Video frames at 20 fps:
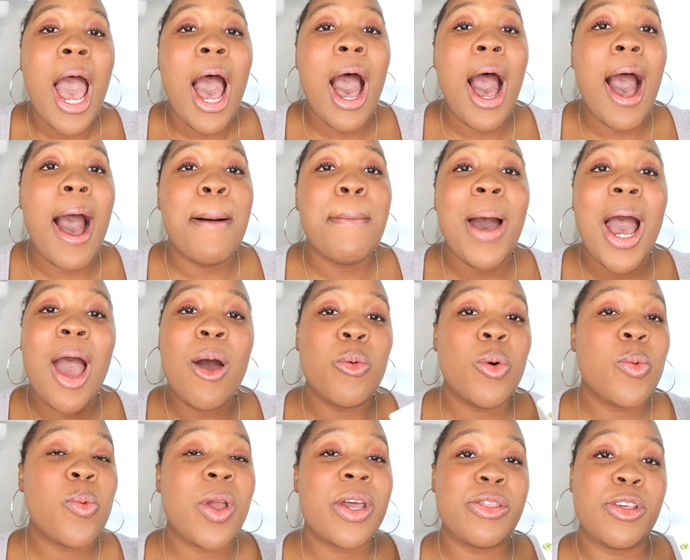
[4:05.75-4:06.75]
I
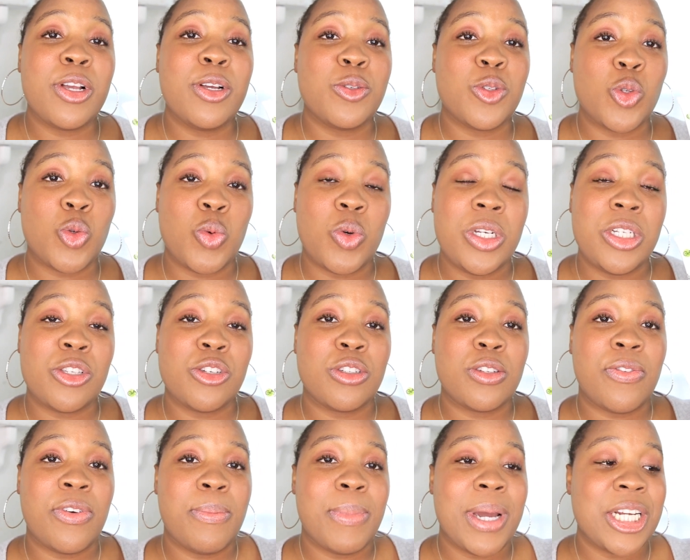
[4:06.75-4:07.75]
would rather use
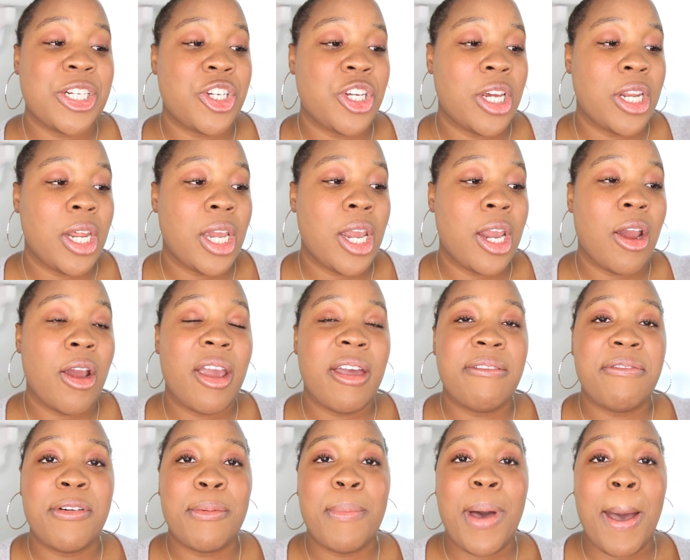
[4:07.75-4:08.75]
tweezers for my chin hair,
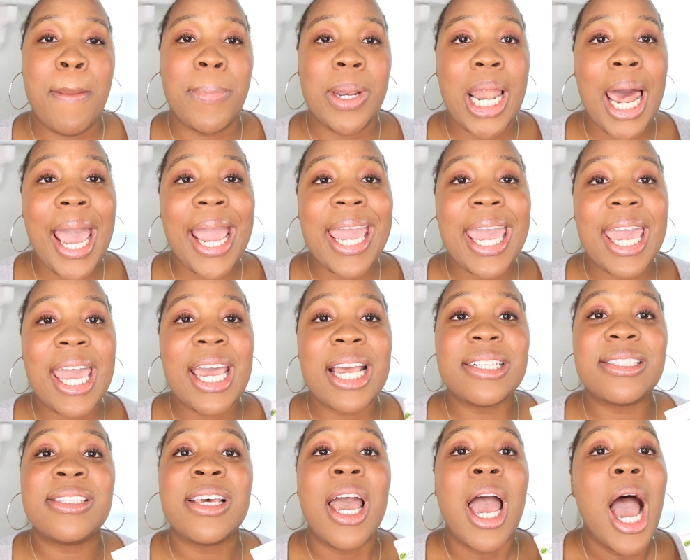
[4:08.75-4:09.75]
and for my
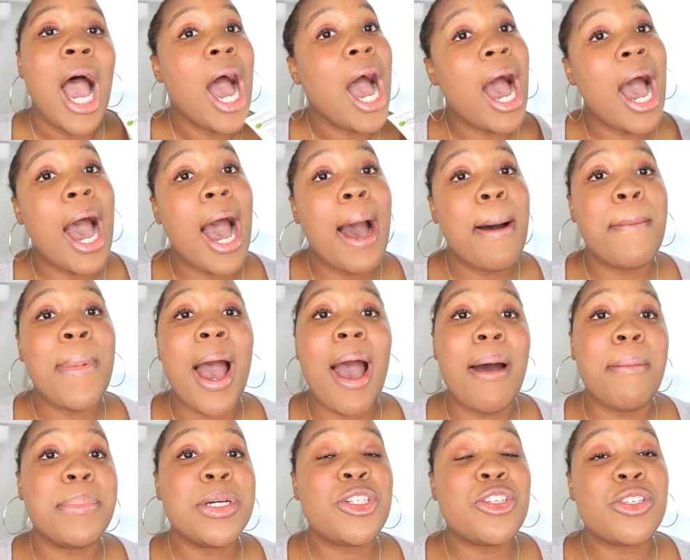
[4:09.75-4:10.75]
blackheads, I'm
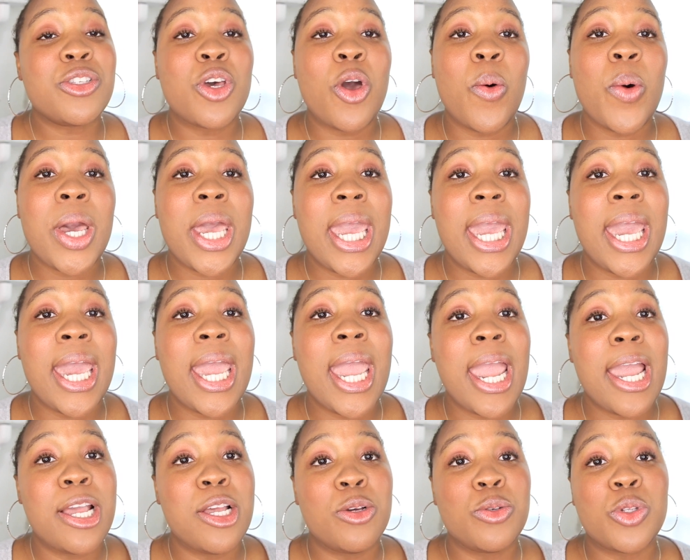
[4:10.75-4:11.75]
gonna just go
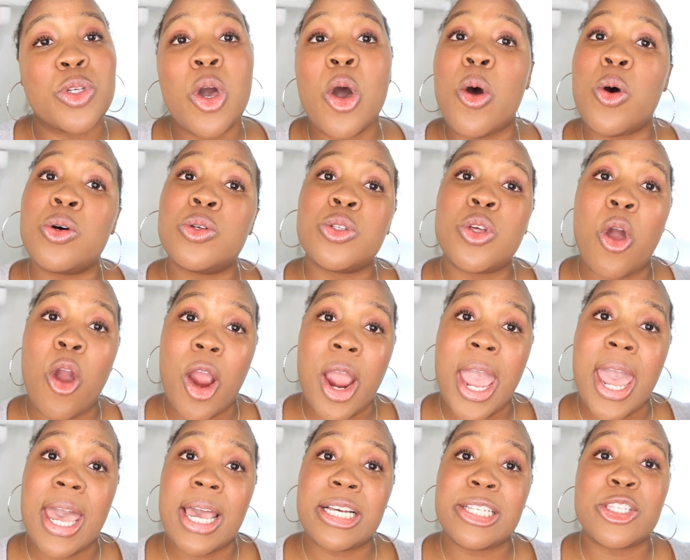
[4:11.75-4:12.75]
ahead and use Kohl's
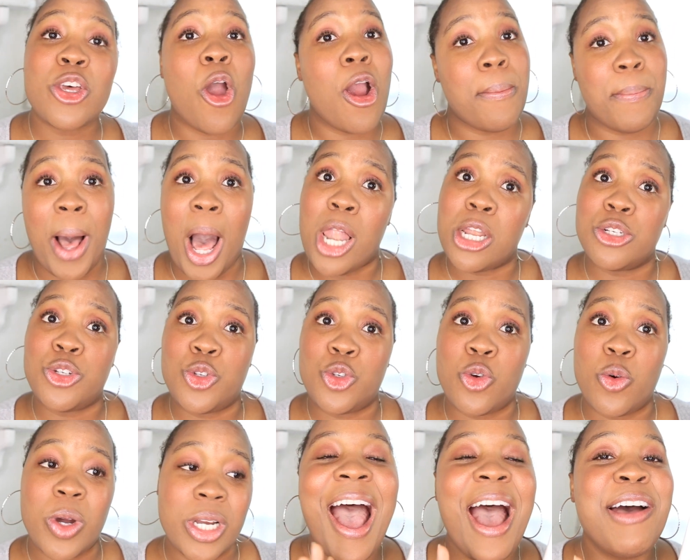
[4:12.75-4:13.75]
RX or Polish
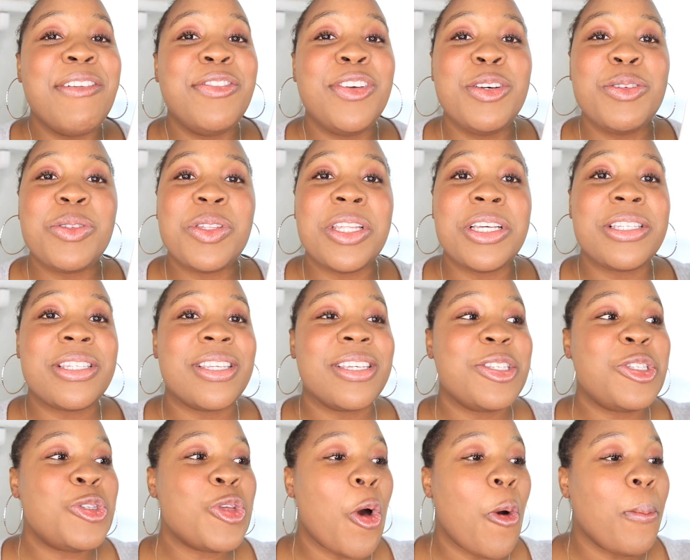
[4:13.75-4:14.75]
Choice. I've used this in
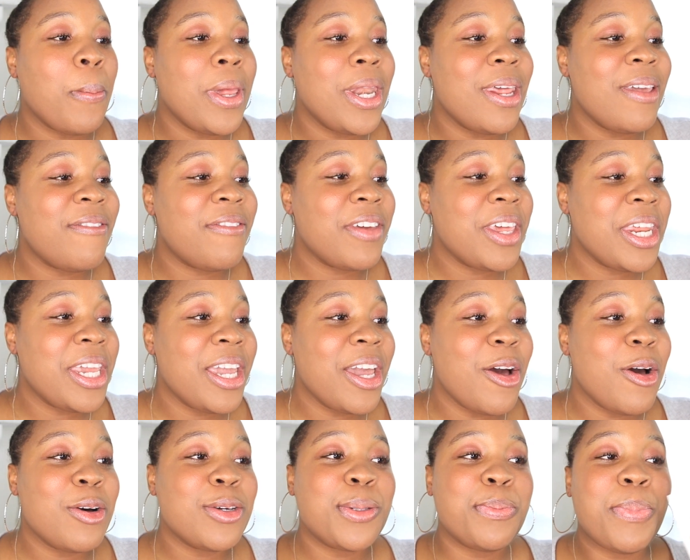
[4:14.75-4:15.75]
so many
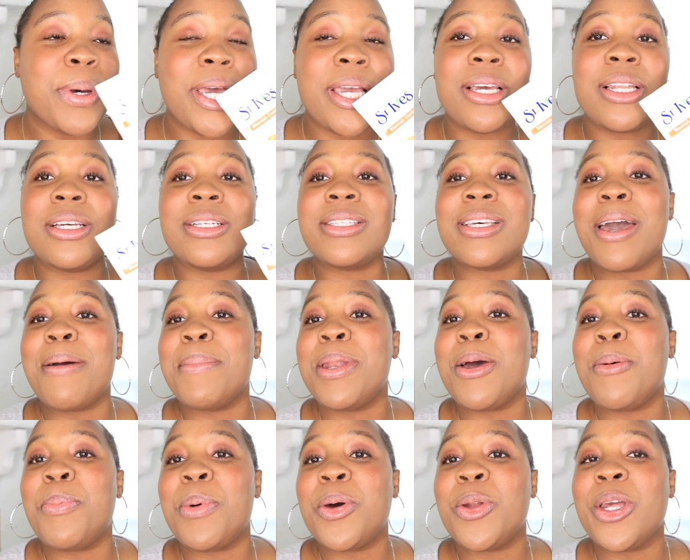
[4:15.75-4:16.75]
videos, but it is coming
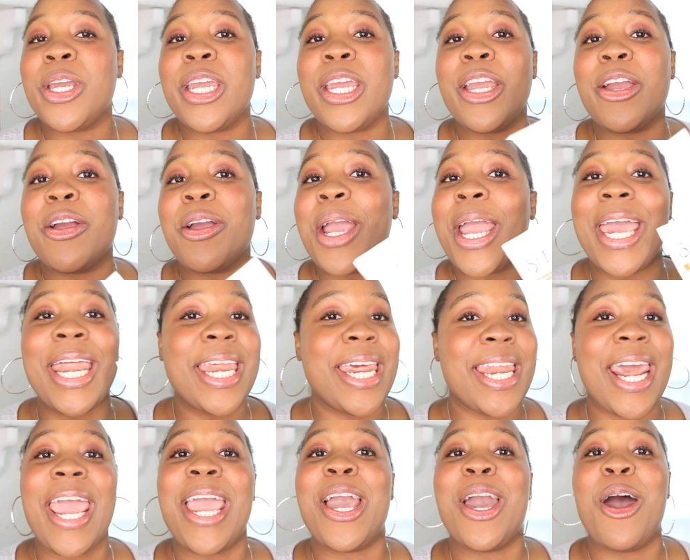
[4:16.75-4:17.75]
up on a year and
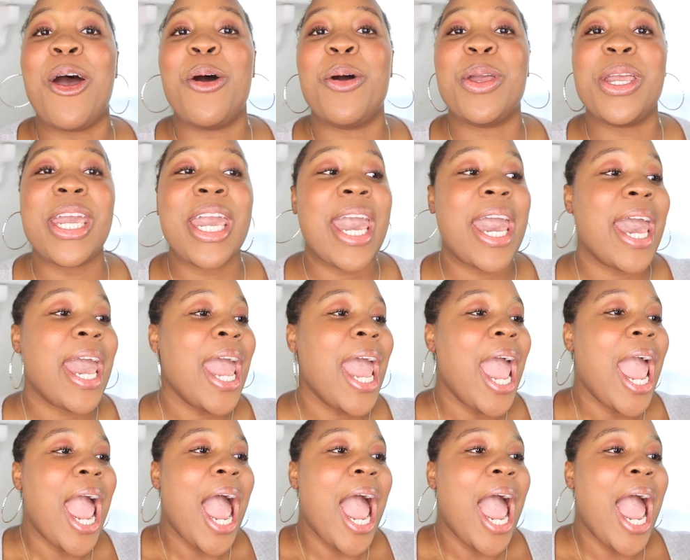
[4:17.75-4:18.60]
it ain't gone yet.